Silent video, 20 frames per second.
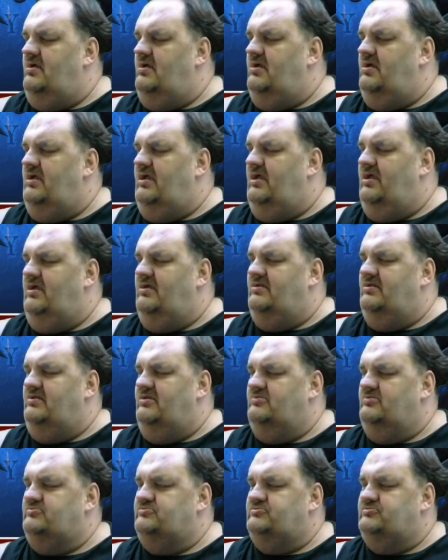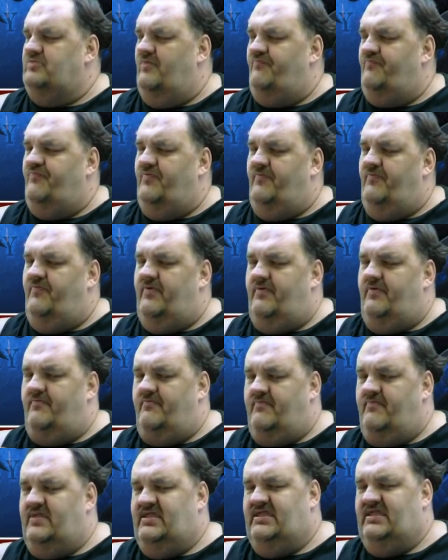And it's something that
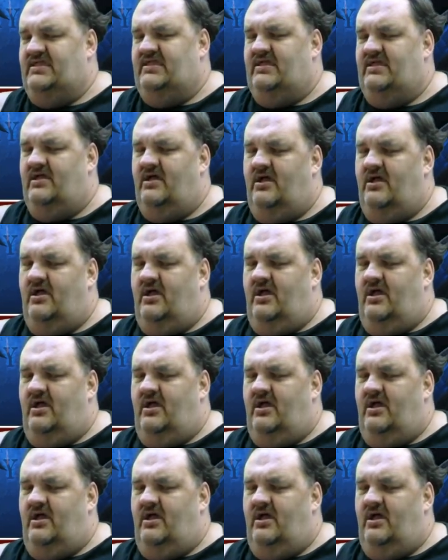me